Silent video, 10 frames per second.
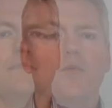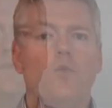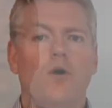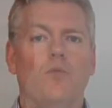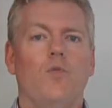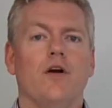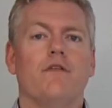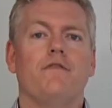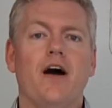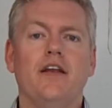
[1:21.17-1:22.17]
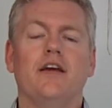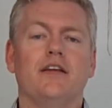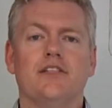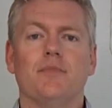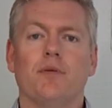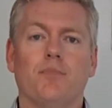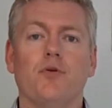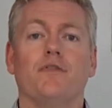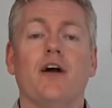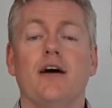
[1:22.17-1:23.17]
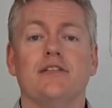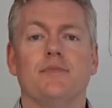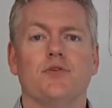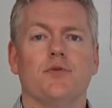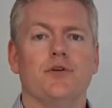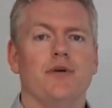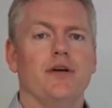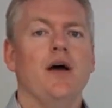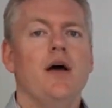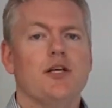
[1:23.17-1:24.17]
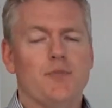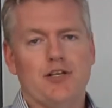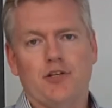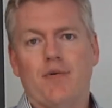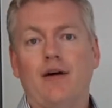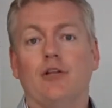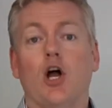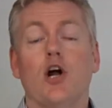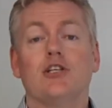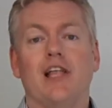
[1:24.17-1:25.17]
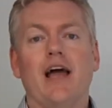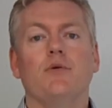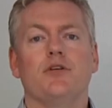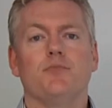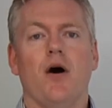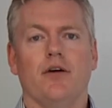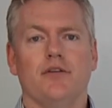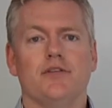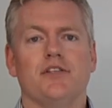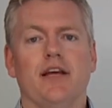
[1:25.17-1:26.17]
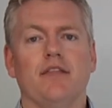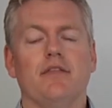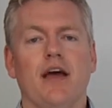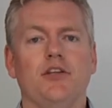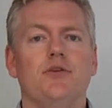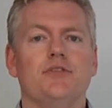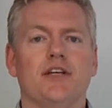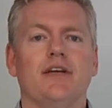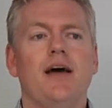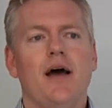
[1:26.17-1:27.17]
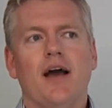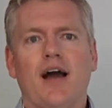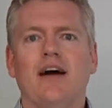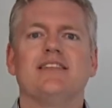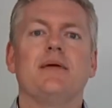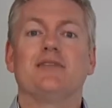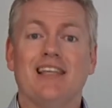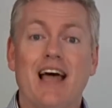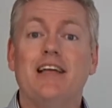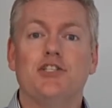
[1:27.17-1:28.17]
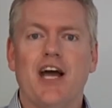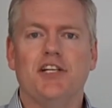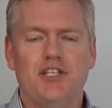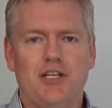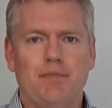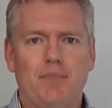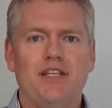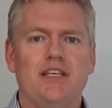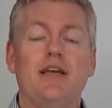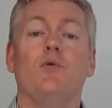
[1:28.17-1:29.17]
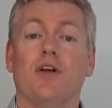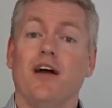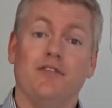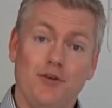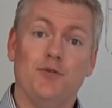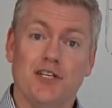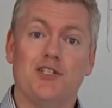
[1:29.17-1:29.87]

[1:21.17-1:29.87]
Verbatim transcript: What we're finding in some of the proof of concepts that we're doing, especially around large language models and, and using concepts like ChatGPT, we're not using